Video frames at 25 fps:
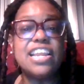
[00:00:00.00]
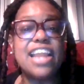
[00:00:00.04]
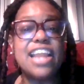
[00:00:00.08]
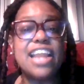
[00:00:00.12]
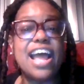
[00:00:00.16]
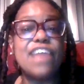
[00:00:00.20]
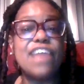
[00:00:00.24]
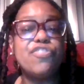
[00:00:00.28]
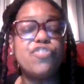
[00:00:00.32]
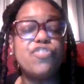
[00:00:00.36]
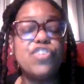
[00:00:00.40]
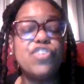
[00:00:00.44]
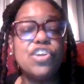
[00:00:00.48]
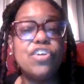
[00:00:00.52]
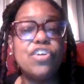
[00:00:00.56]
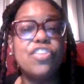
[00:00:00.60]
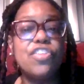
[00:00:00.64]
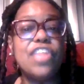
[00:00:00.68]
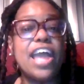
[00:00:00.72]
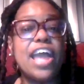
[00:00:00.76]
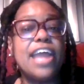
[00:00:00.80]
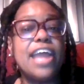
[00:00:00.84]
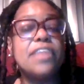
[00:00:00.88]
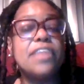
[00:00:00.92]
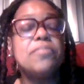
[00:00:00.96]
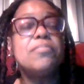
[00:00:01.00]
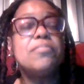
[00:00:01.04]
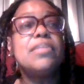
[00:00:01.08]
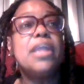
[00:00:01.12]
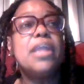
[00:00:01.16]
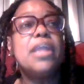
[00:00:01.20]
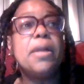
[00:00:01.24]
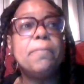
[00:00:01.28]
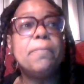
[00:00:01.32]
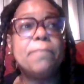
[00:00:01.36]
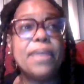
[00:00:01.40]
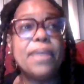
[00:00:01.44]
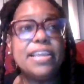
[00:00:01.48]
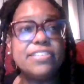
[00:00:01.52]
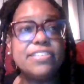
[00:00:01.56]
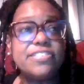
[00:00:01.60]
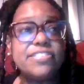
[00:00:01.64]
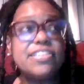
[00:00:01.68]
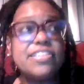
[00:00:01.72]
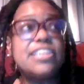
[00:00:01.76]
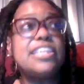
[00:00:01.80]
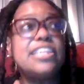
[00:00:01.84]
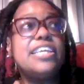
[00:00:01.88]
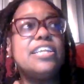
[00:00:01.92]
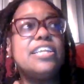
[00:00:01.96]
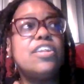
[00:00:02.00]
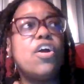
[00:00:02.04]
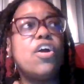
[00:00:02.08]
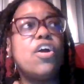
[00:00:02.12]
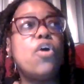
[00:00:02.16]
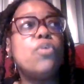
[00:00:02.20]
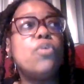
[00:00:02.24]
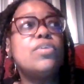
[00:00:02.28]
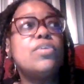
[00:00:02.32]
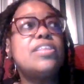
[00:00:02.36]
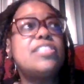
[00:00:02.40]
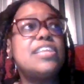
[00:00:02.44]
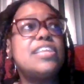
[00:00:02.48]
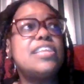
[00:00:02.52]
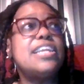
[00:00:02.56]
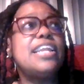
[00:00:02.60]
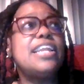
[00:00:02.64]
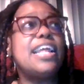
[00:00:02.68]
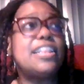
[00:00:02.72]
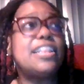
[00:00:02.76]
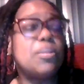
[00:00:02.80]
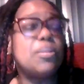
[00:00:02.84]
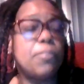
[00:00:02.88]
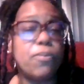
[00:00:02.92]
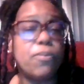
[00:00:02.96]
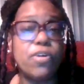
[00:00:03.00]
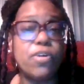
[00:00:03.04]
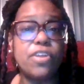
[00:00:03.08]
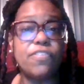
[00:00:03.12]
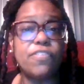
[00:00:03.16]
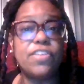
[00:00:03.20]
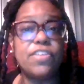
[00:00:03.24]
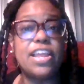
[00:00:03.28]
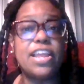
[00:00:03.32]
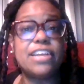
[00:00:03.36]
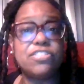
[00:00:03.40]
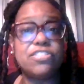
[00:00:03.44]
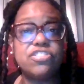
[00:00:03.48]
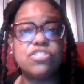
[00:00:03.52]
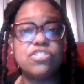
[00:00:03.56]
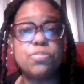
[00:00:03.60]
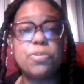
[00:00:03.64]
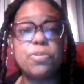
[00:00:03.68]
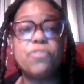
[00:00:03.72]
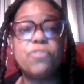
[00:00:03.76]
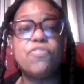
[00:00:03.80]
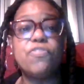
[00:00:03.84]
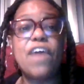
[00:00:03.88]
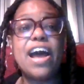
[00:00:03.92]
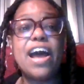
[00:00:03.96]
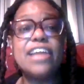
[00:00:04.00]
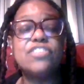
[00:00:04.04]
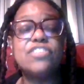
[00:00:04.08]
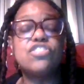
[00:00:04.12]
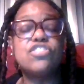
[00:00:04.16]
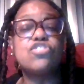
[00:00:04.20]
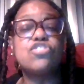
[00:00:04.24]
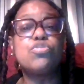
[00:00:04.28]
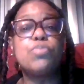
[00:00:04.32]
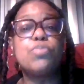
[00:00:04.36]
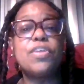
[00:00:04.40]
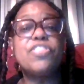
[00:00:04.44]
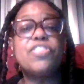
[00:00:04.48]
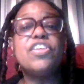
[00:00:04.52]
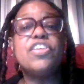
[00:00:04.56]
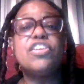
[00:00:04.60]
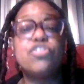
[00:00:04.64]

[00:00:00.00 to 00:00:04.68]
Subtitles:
And I feel that basically the only thing that the Board of Elections provides us with